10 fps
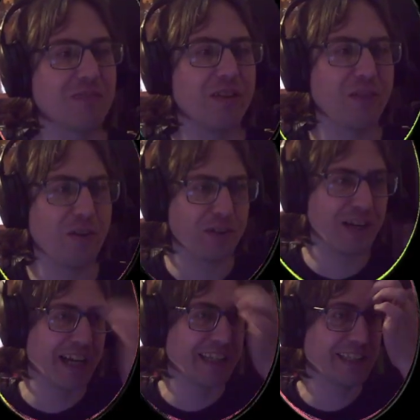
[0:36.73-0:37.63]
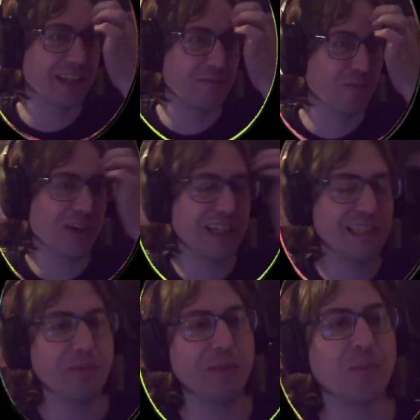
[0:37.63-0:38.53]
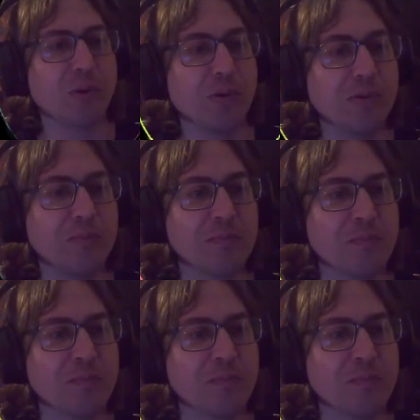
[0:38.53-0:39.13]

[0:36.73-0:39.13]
have often asked, like, what is pinball?